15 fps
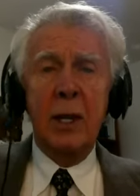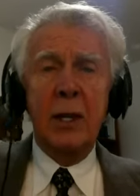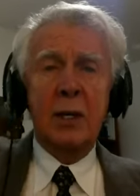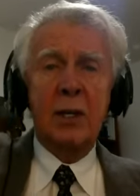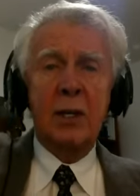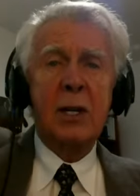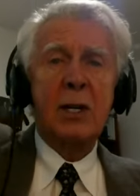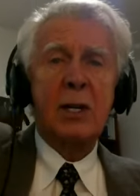
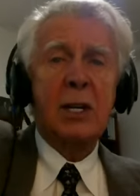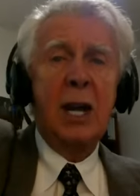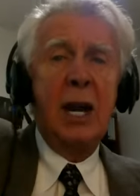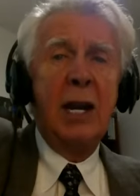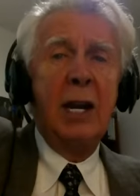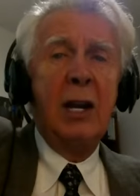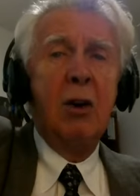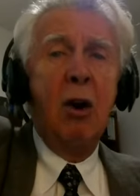Since
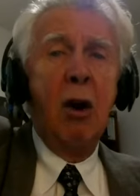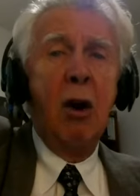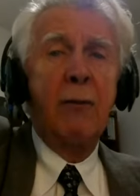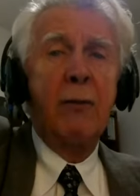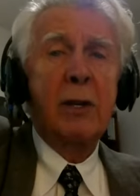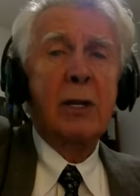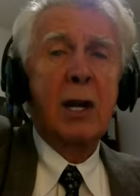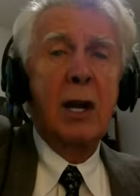taking
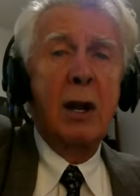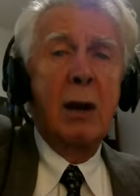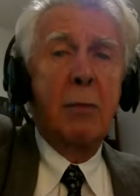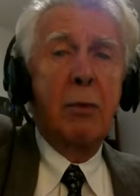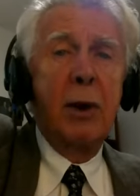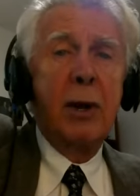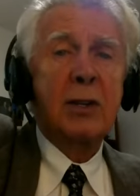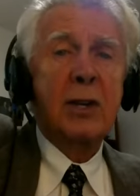office,
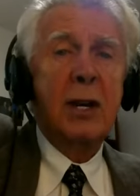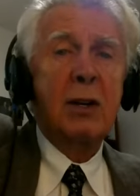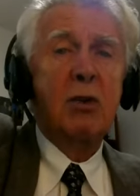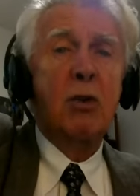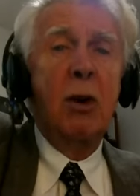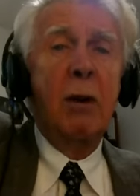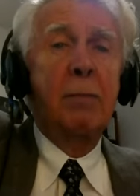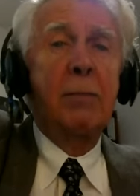President
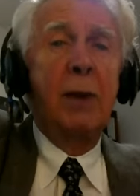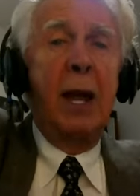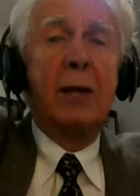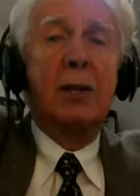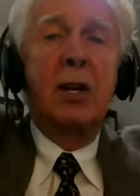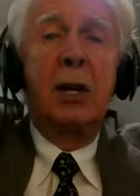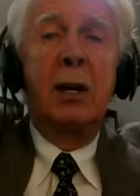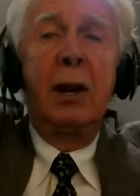Trump
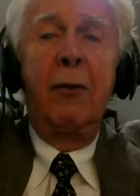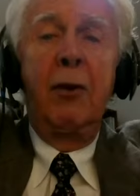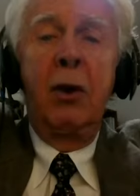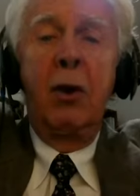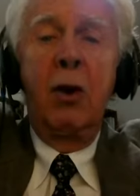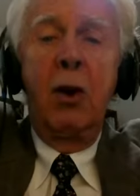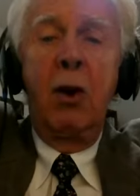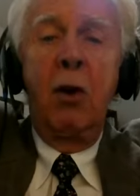has delivered
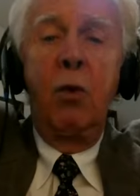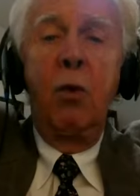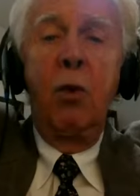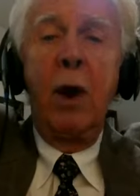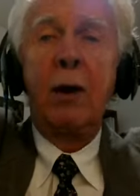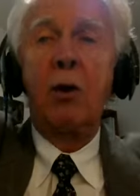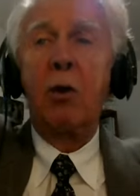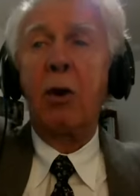
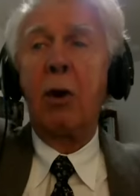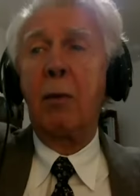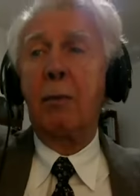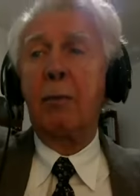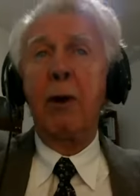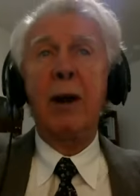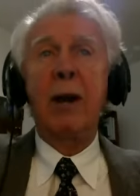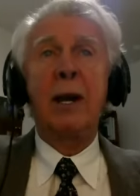
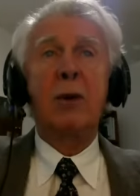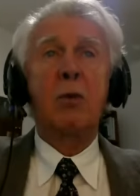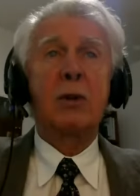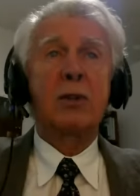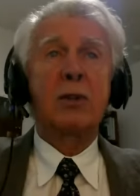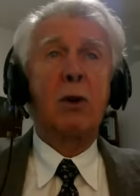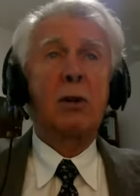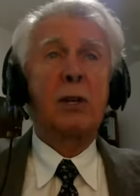record-breaking
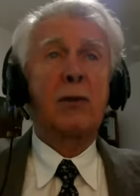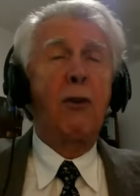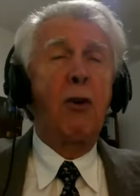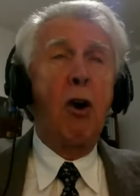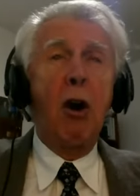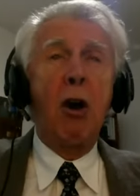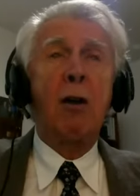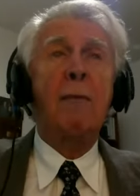results
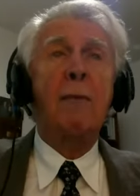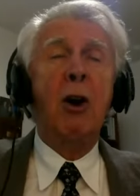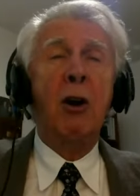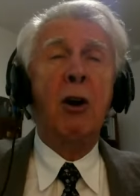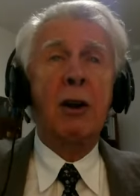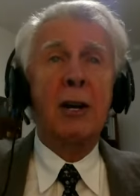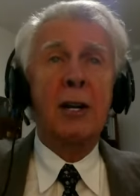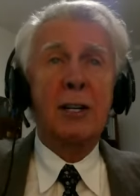for all
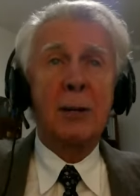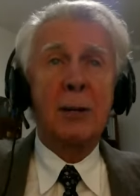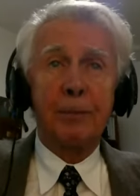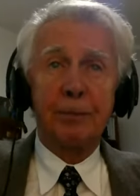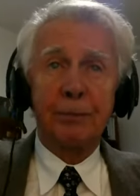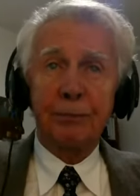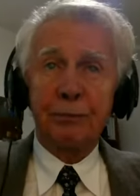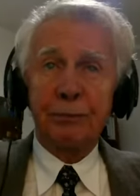Americans.
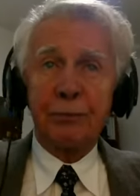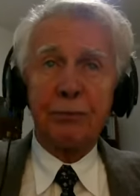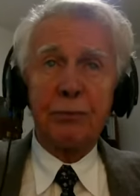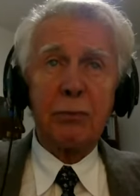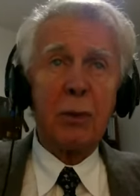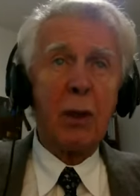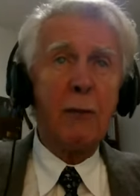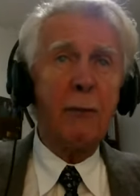
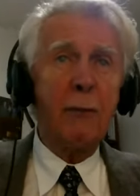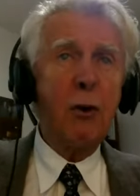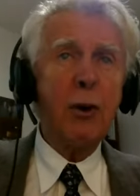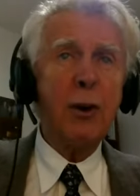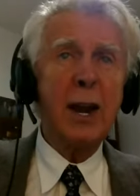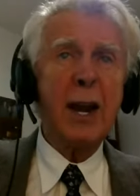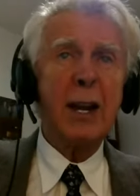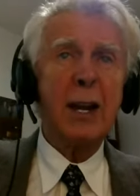For
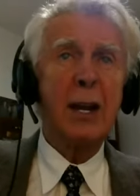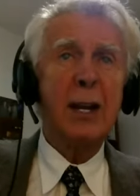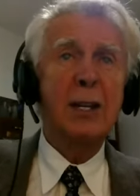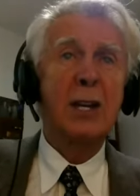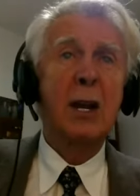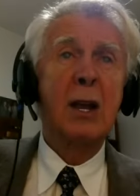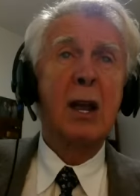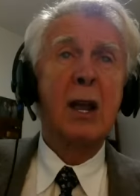
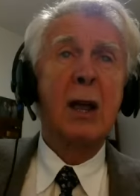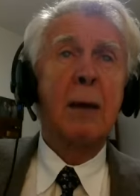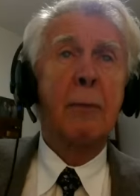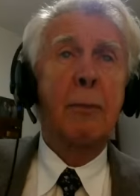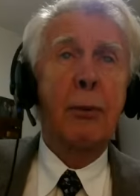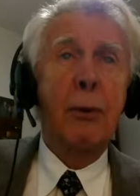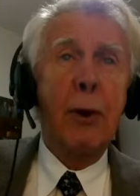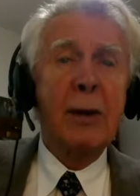decades,
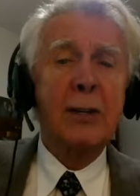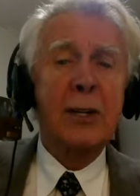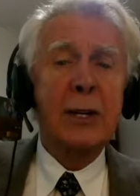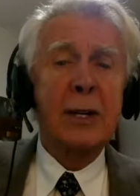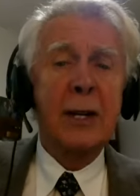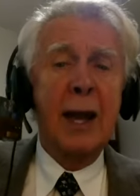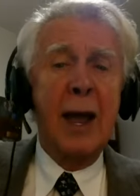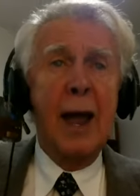
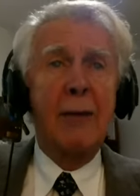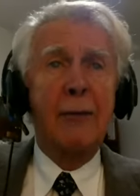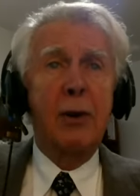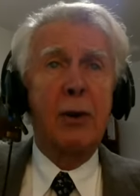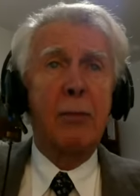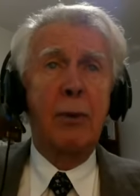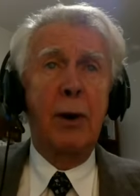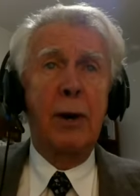president
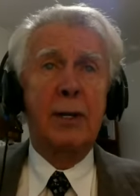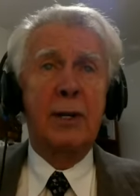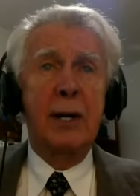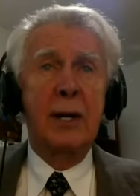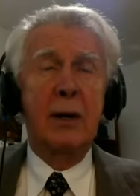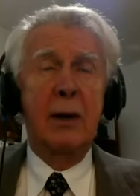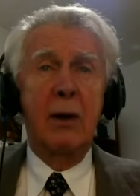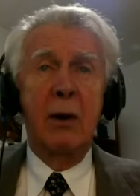after president,